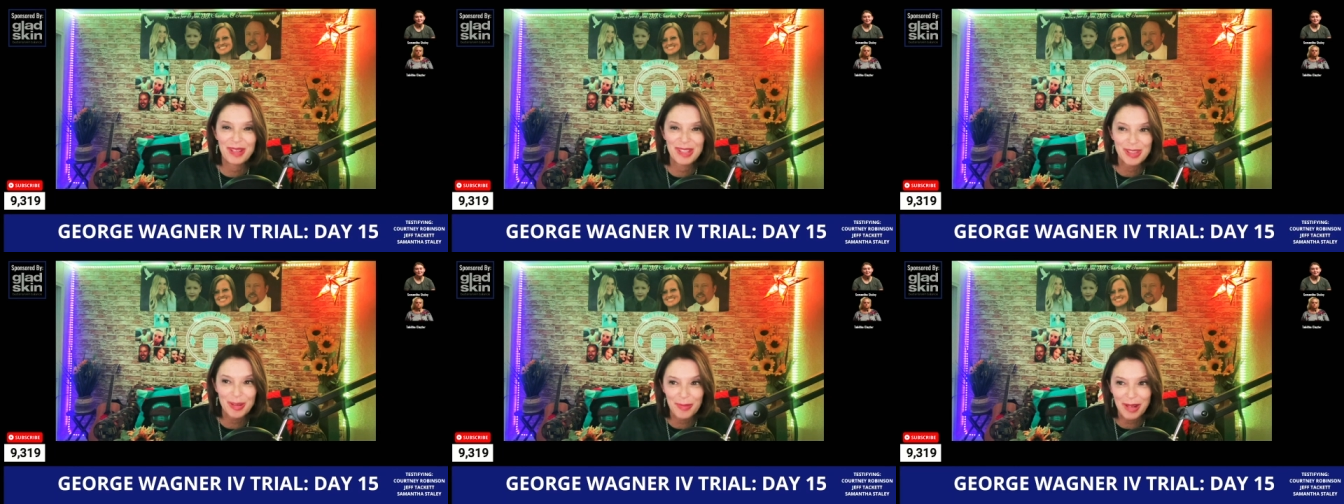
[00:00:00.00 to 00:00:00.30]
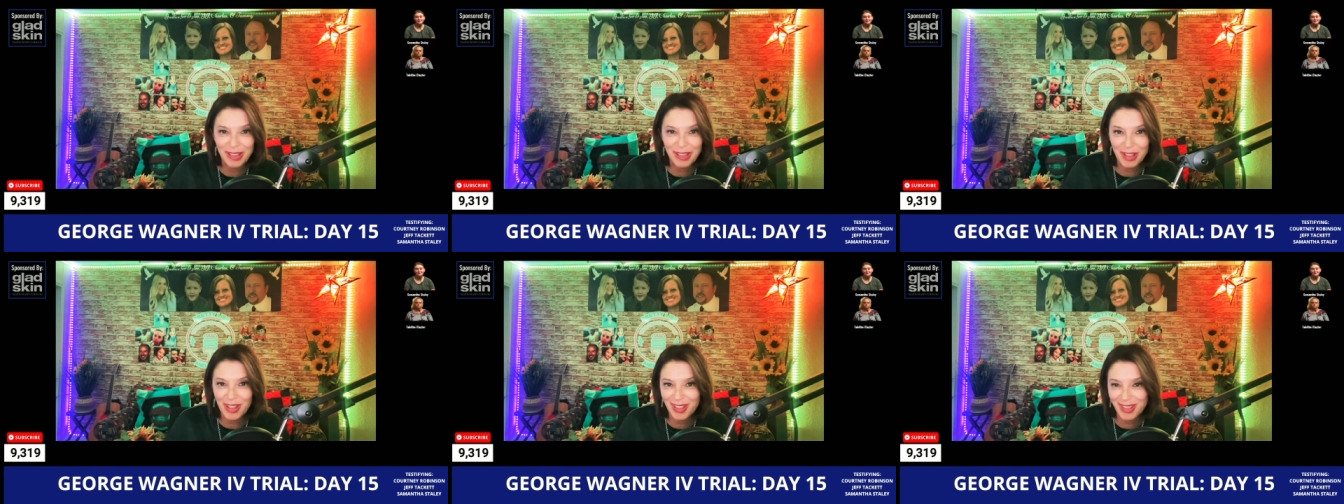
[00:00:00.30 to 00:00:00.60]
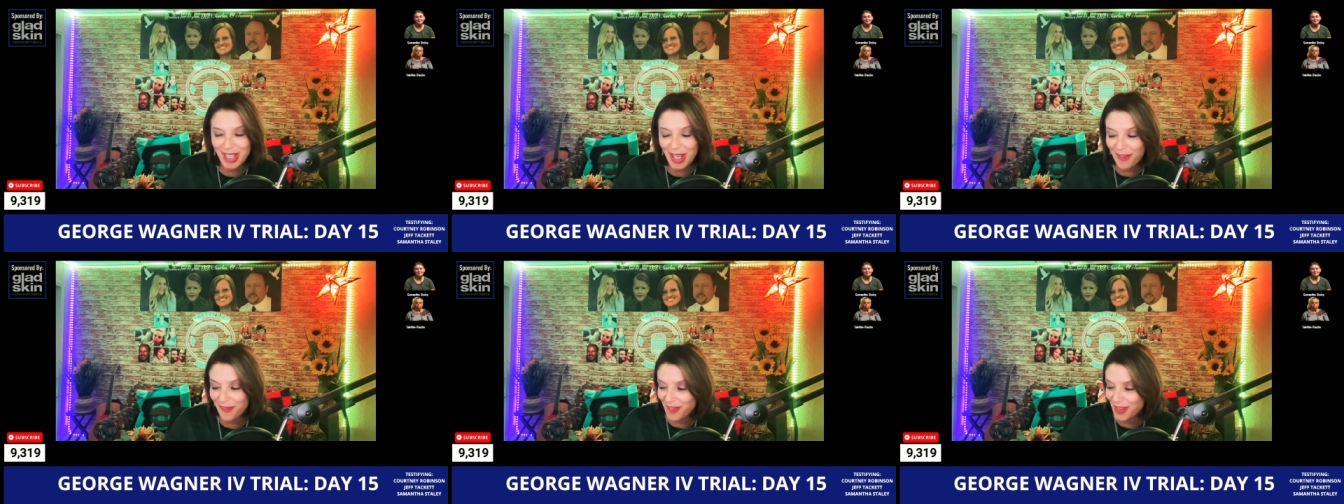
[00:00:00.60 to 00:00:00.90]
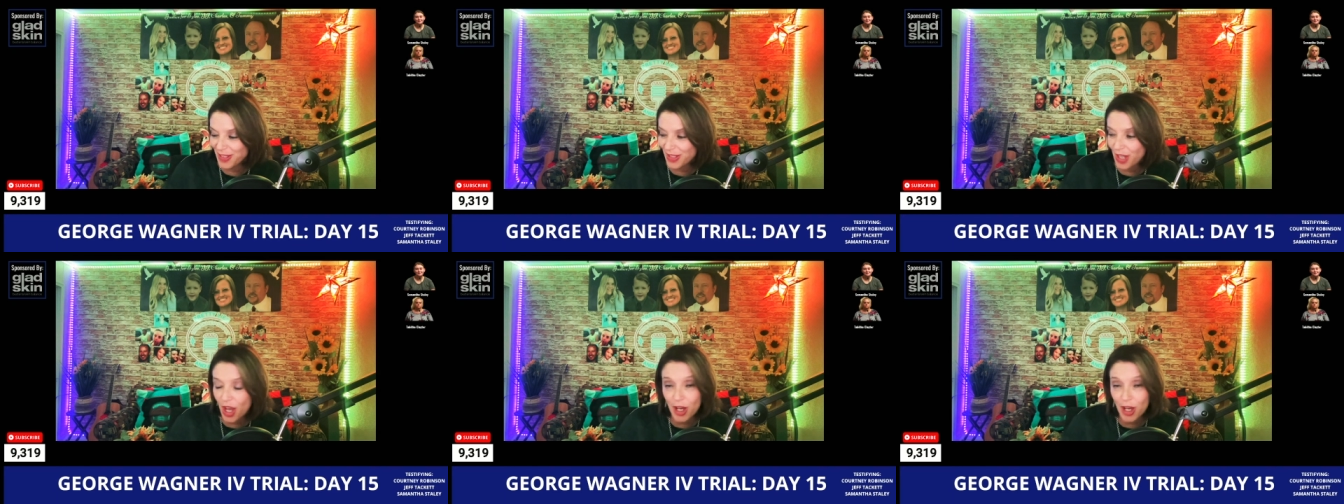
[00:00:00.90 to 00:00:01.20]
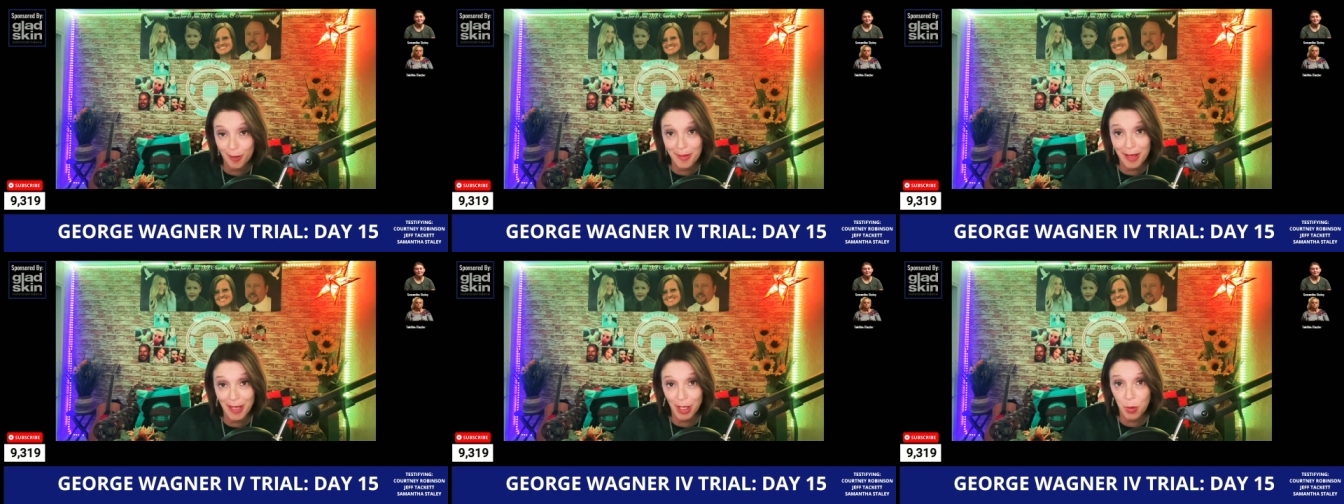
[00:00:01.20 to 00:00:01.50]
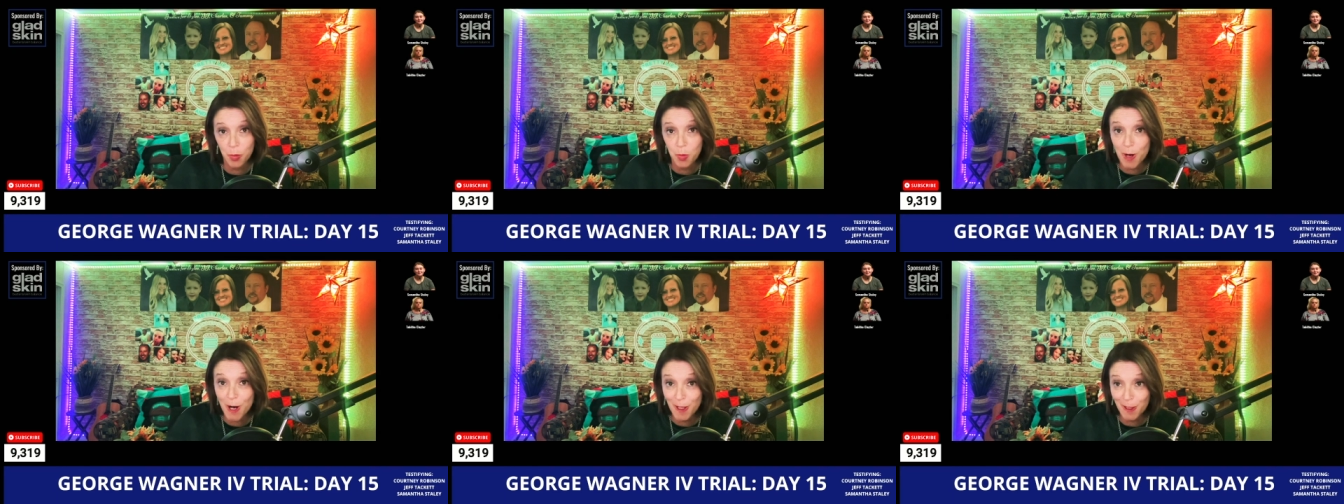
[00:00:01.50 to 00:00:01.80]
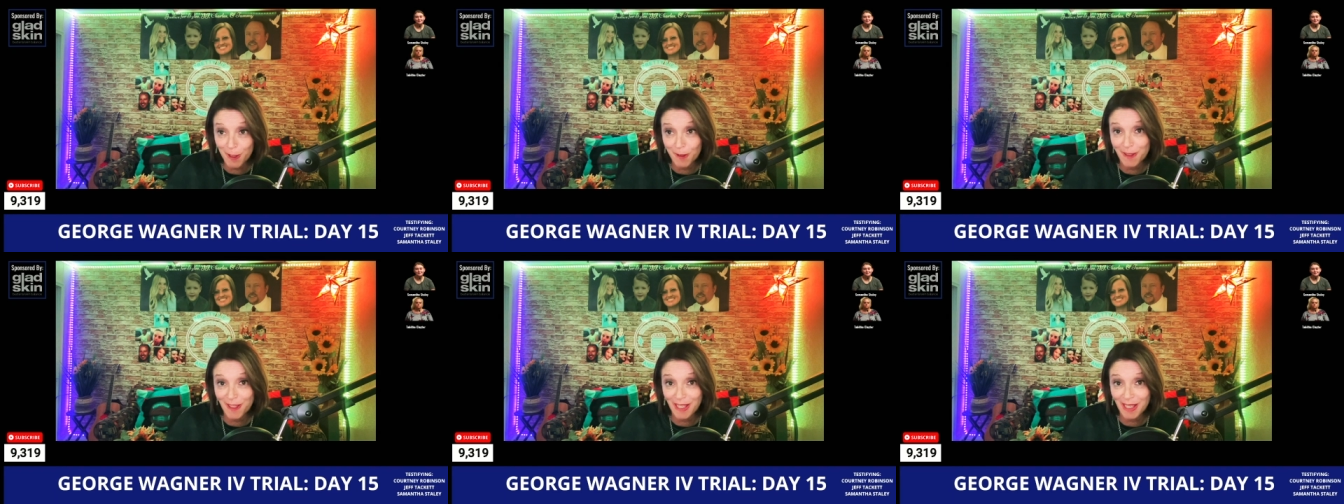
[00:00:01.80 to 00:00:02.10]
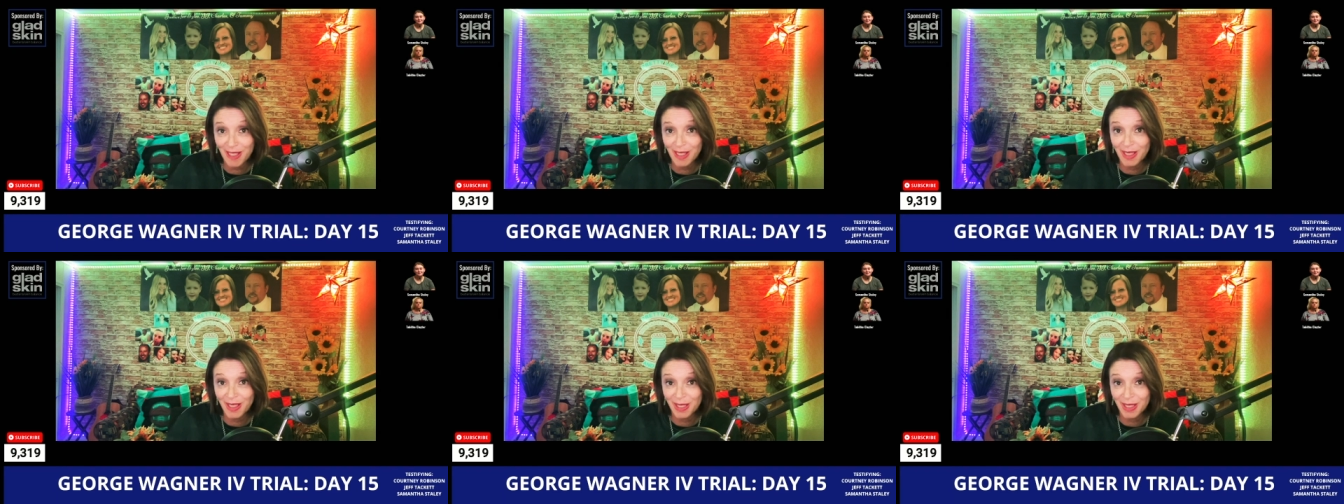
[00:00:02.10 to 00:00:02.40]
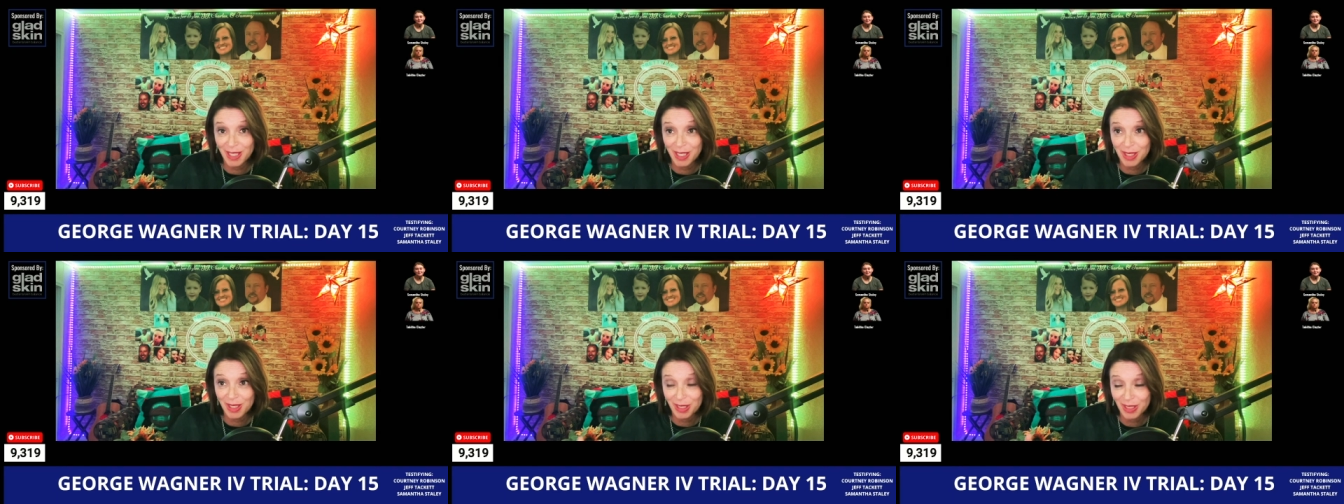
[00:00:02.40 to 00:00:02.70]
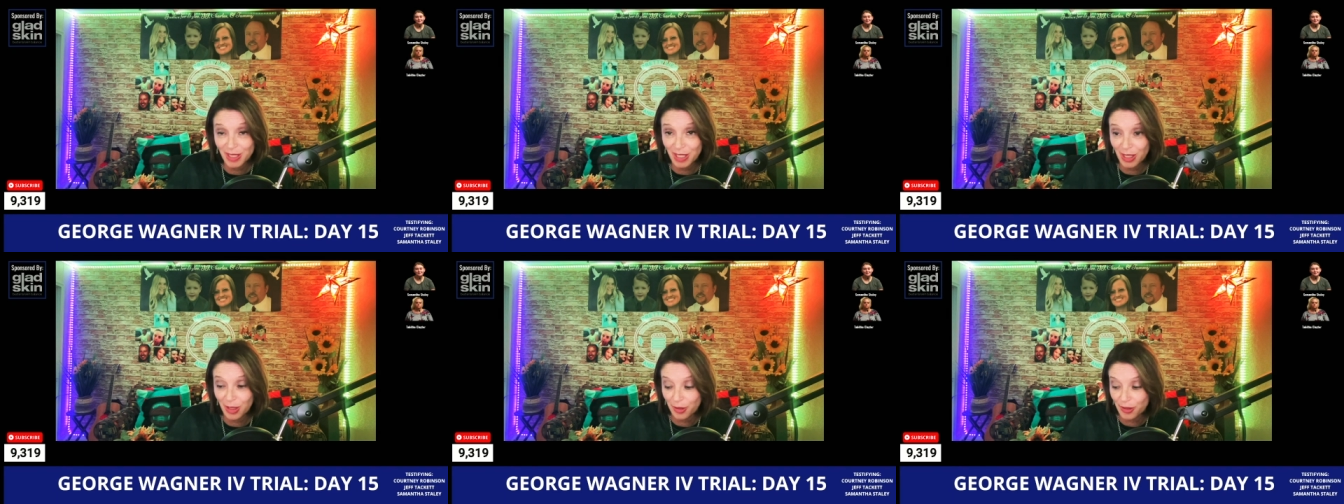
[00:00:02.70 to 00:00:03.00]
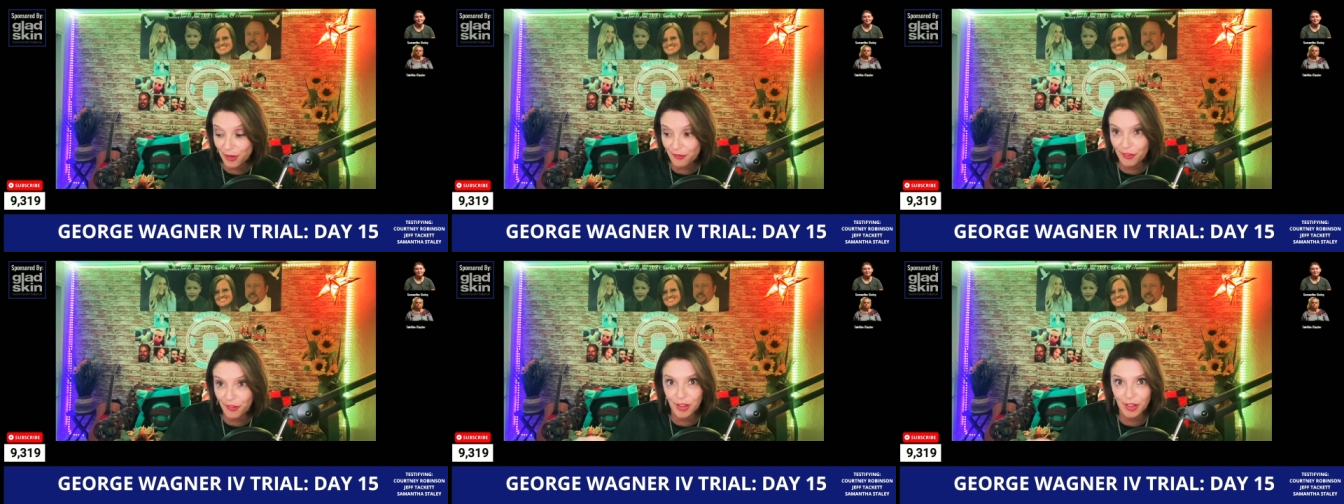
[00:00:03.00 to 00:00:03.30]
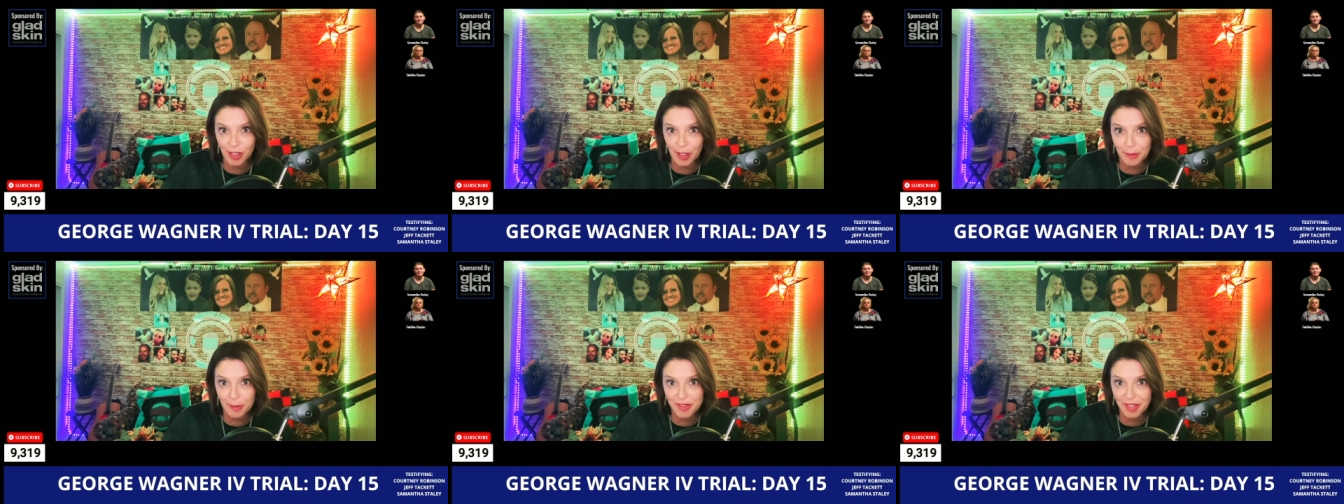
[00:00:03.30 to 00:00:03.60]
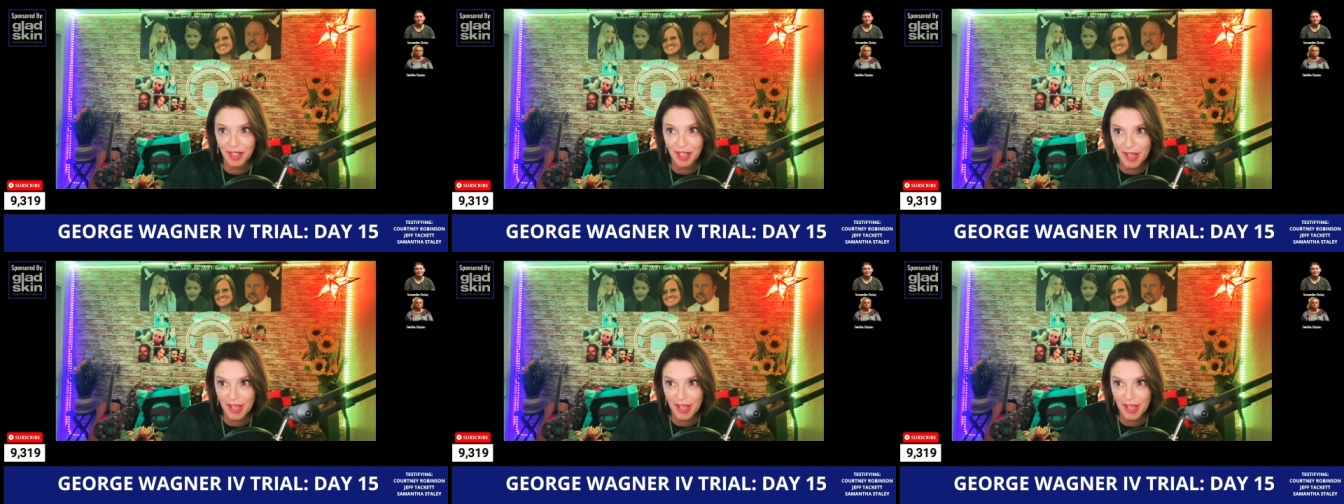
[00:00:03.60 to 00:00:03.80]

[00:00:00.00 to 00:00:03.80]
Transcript: So my dogs have this automatic water thing that you know you fill it up, it's like a